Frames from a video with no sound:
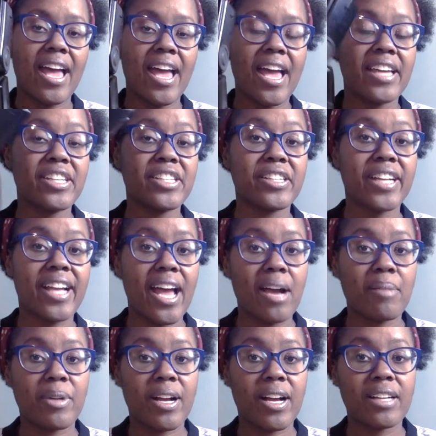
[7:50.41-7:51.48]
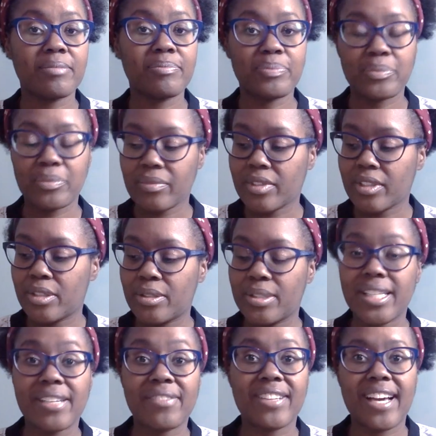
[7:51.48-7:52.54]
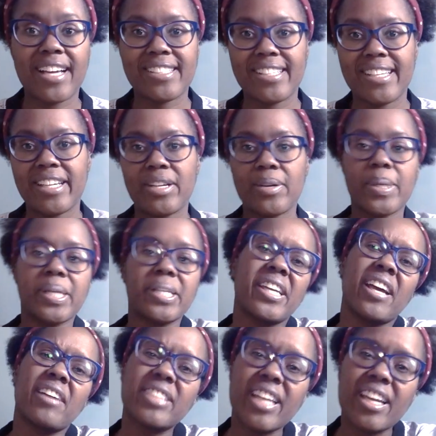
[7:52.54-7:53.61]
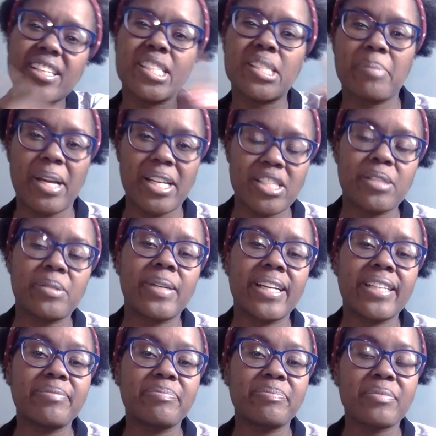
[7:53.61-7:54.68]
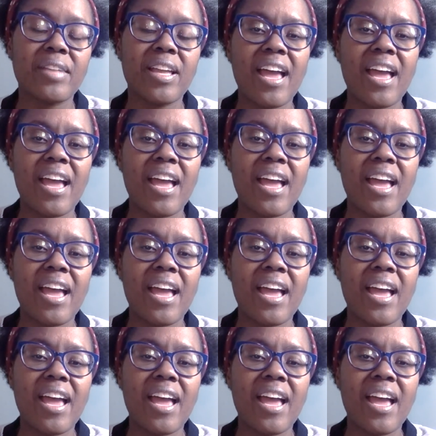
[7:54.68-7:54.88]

and your camera using a flash sync cord, you have to get a special one,